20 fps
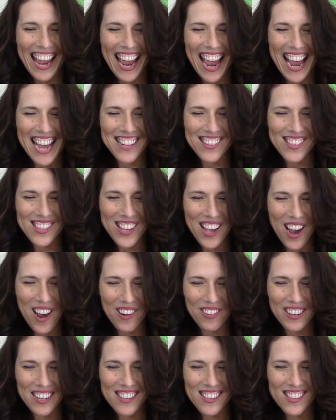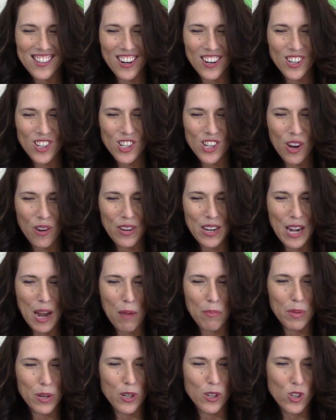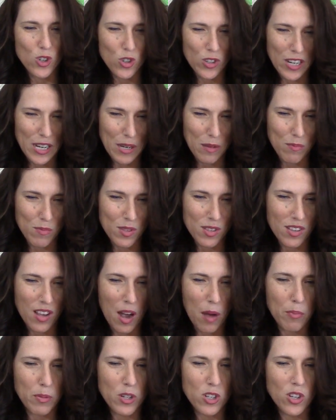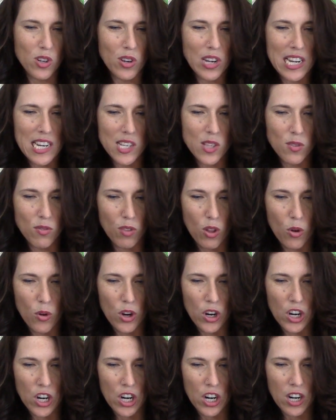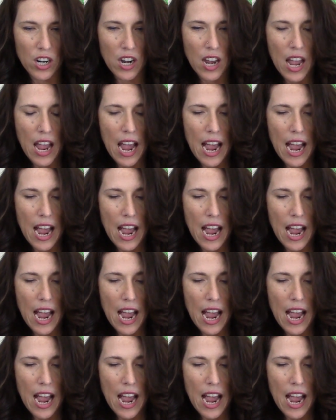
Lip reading: And so it starts showing up in her dreams, opportunities flow to her,